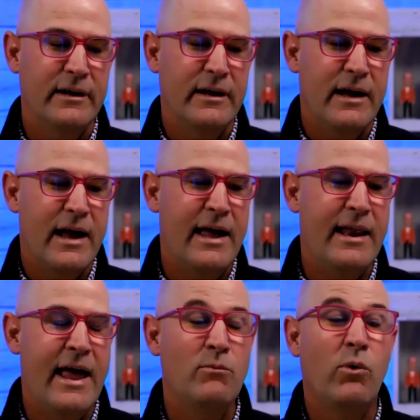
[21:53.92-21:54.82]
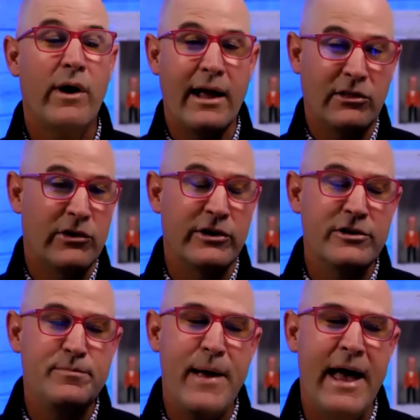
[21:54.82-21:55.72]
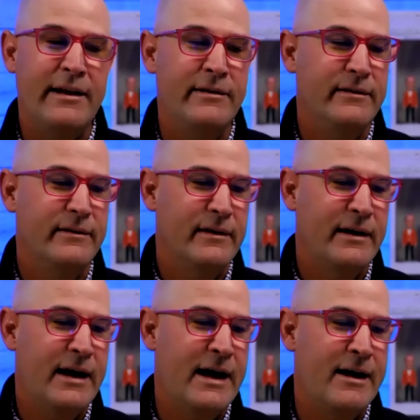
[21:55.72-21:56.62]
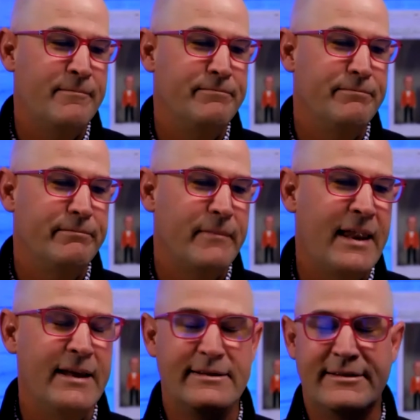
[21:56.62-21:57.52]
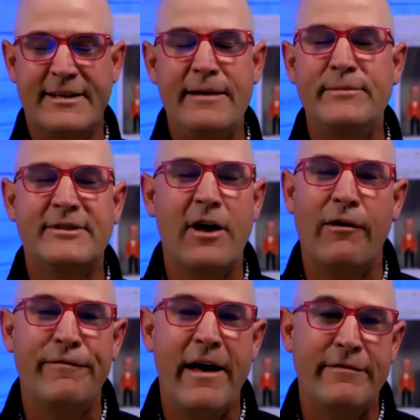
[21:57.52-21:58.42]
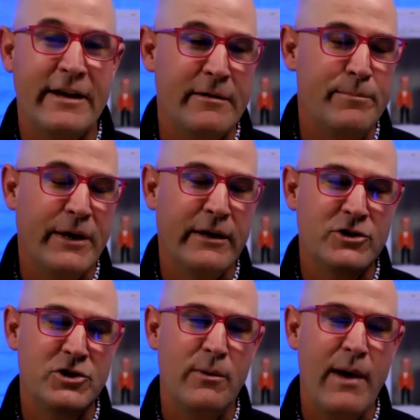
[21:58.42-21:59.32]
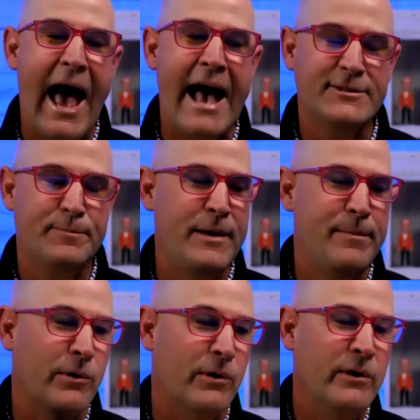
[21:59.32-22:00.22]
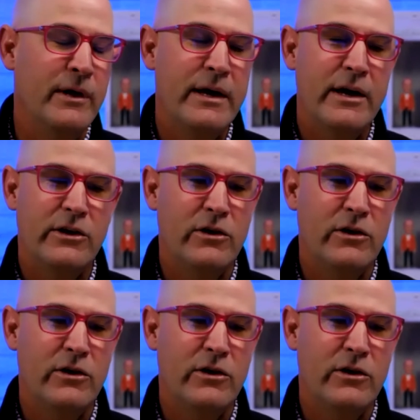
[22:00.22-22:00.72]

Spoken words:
And what I learned, Ben, and it seems self-evident because you ask people, you go,